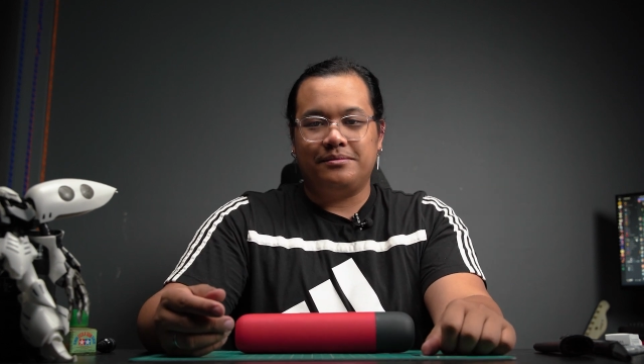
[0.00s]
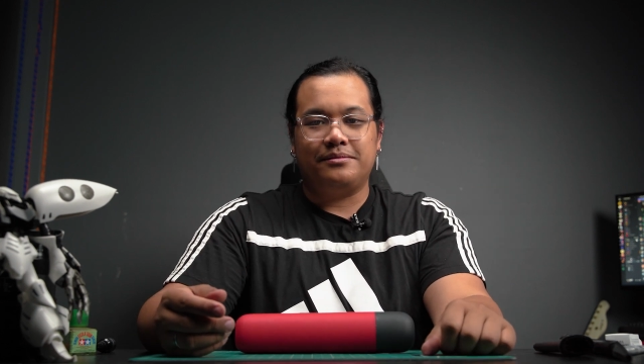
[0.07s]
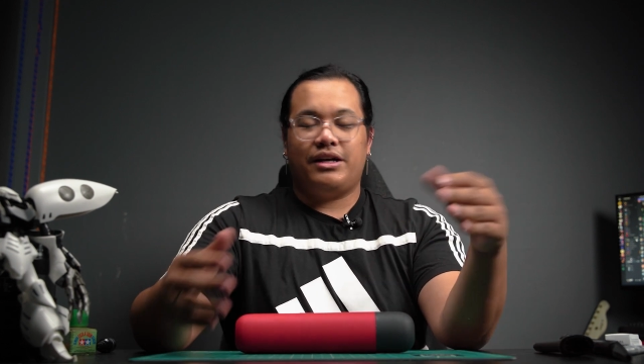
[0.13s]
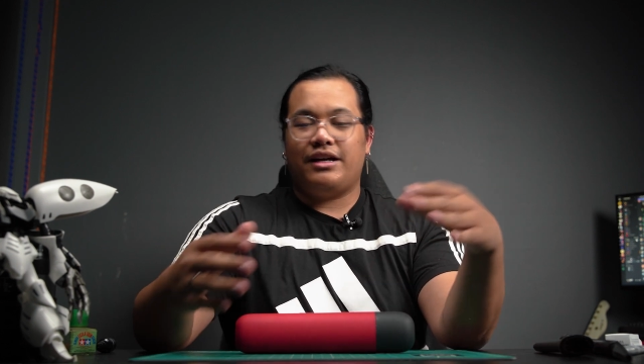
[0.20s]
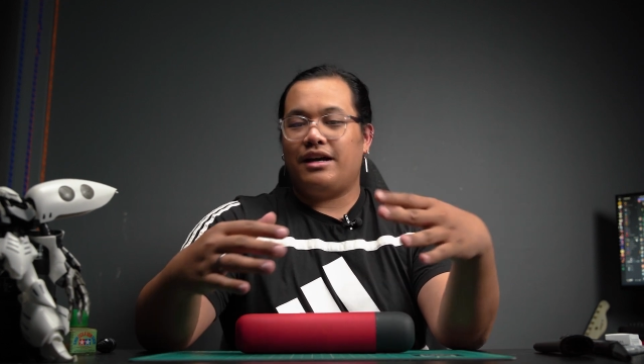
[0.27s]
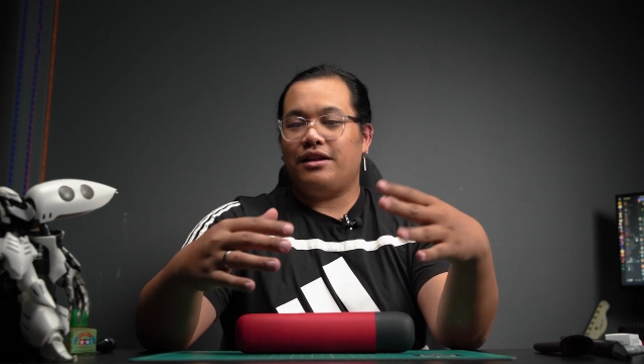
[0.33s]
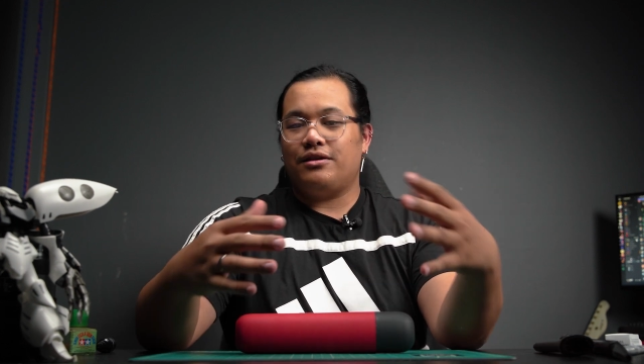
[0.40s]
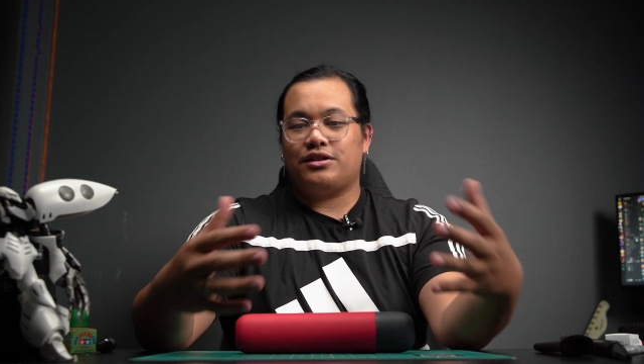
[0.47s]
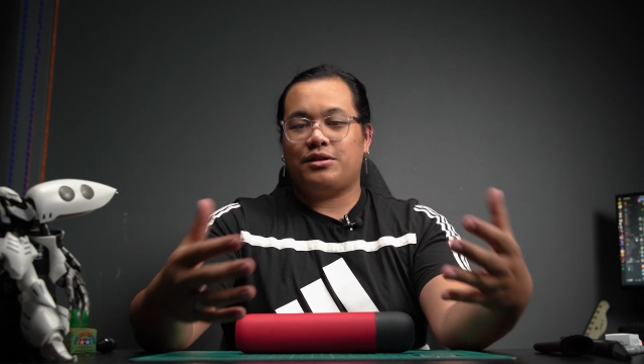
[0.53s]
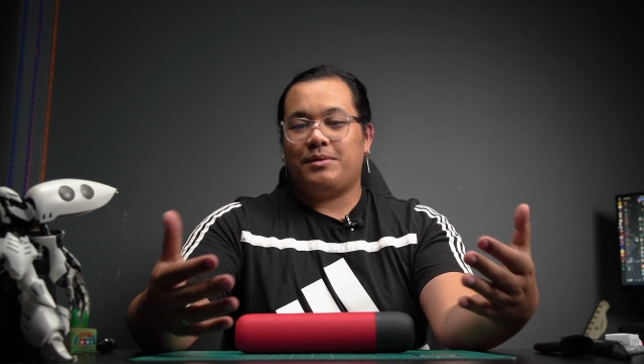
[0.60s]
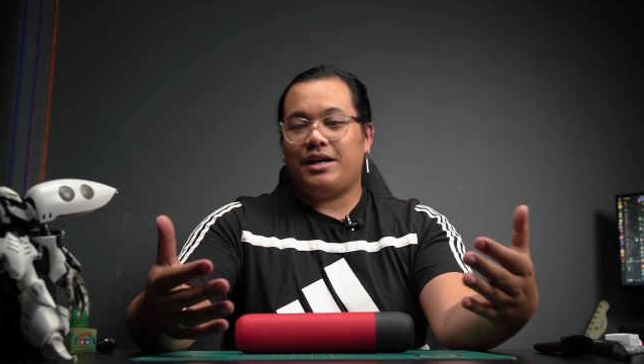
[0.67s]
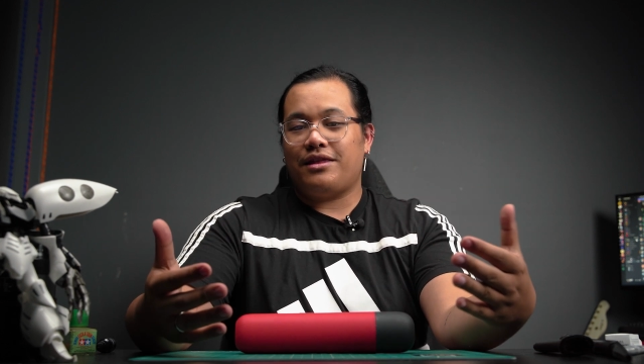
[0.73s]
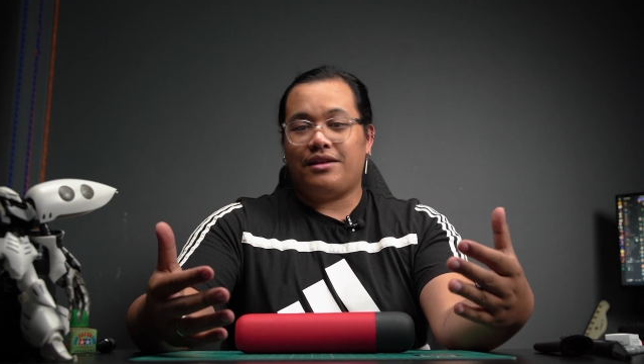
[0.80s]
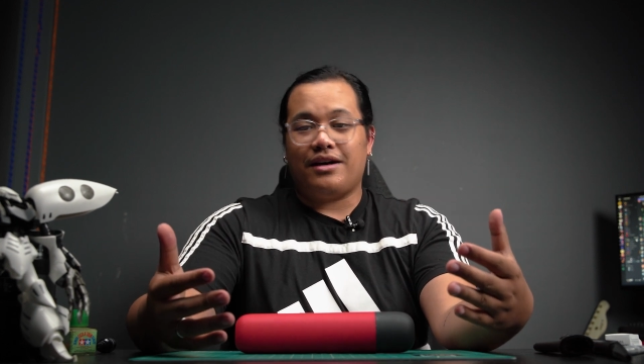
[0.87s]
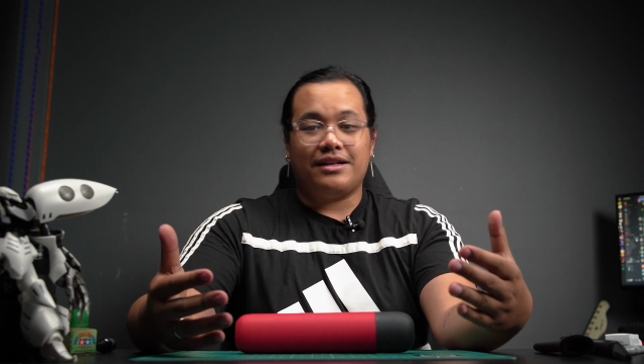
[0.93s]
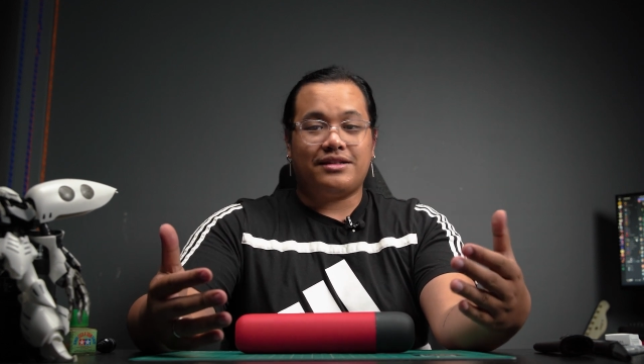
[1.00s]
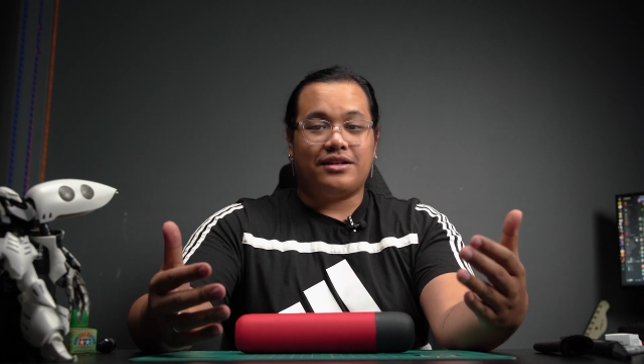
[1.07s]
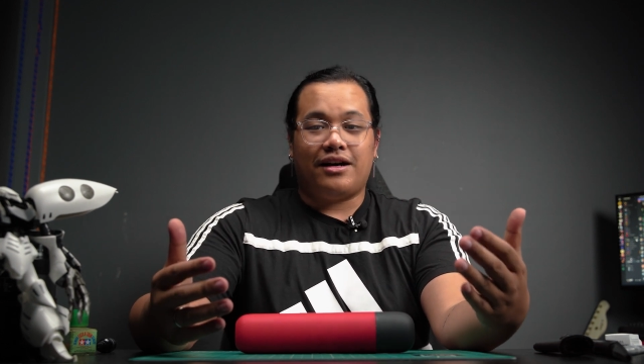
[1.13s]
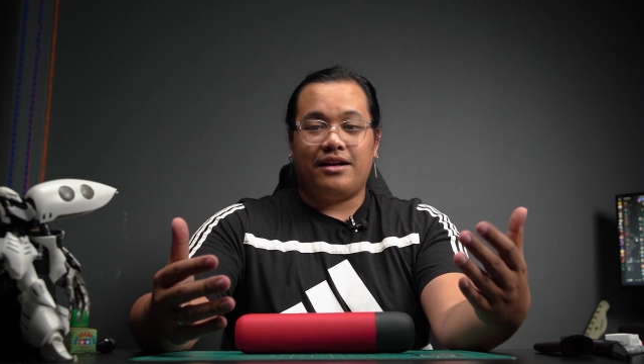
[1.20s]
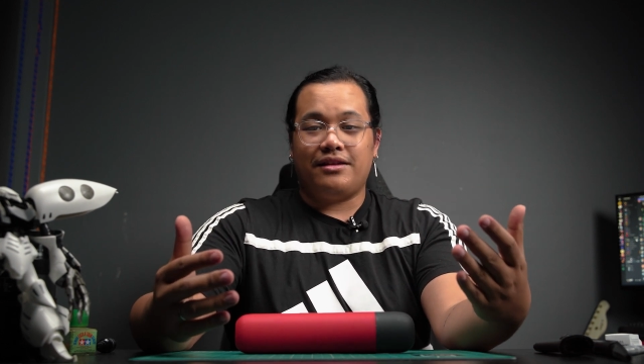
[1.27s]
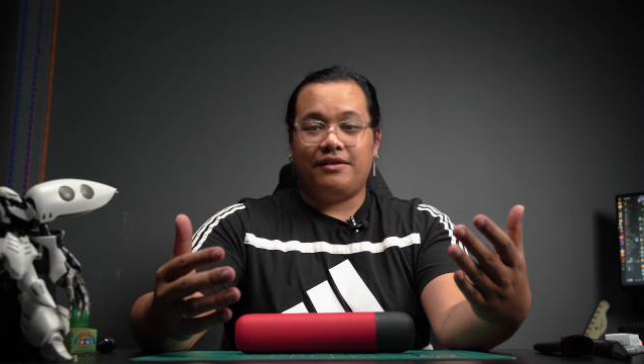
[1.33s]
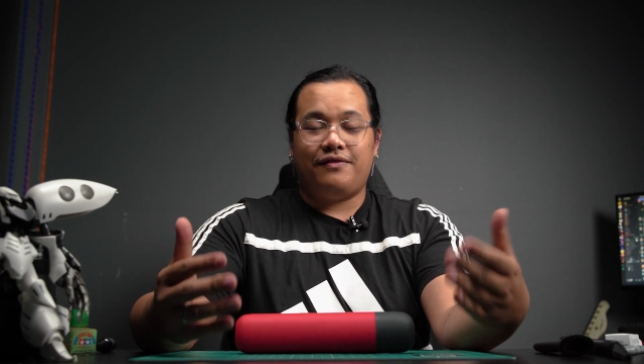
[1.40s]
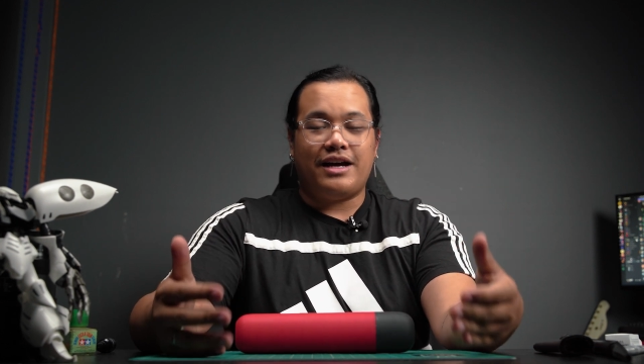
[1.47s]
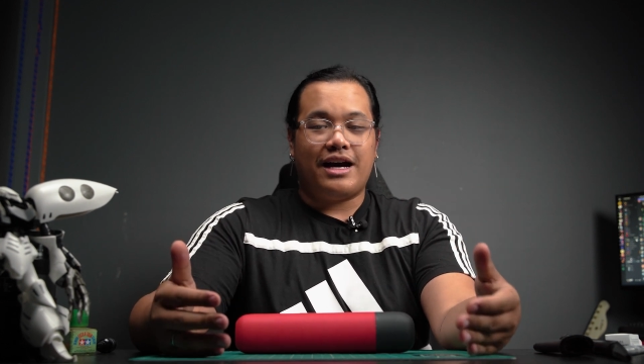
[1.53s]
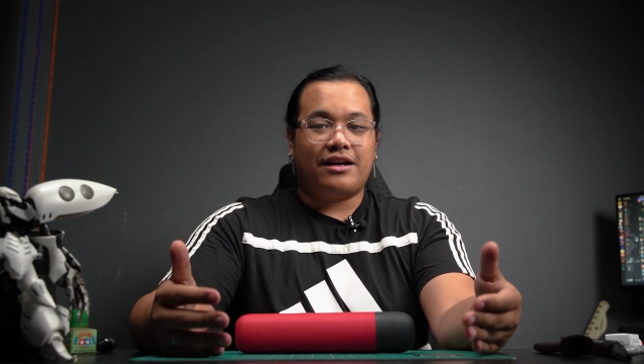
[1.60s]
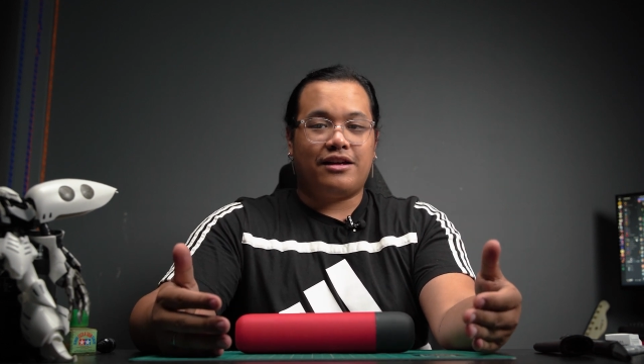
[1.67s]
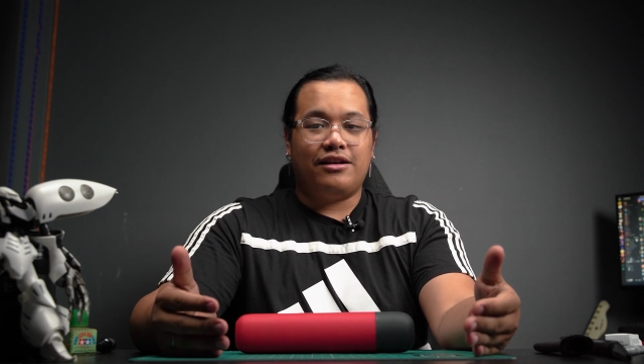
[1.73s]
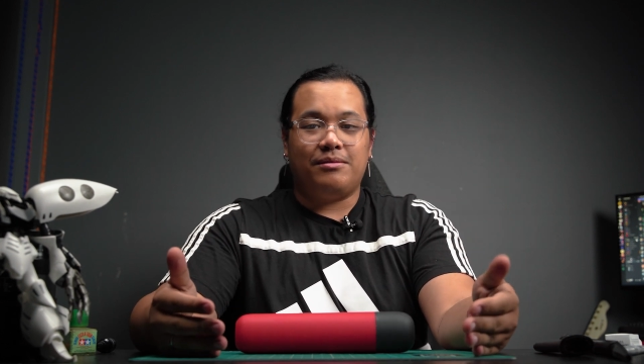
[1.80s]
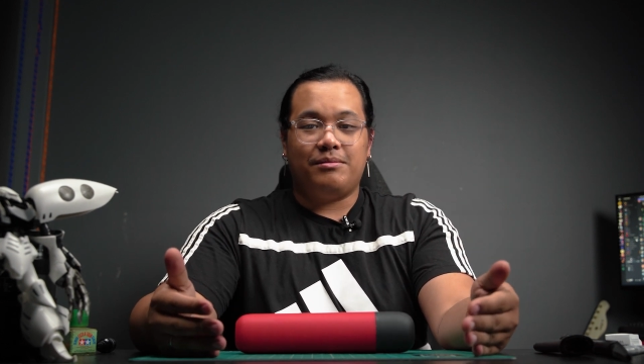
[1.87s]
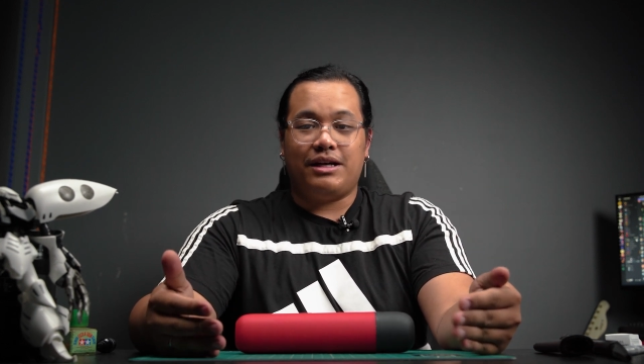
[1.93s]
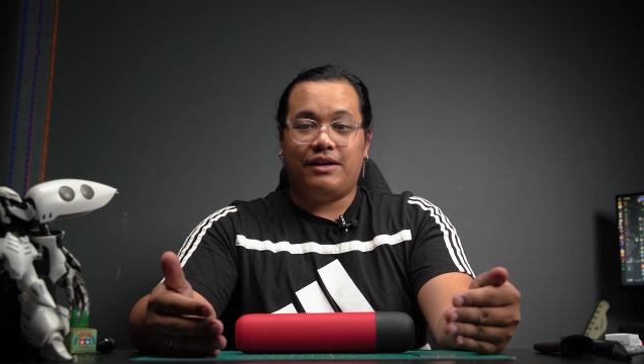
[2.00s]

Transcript: But yeah, those are my thoughts on the vacuum.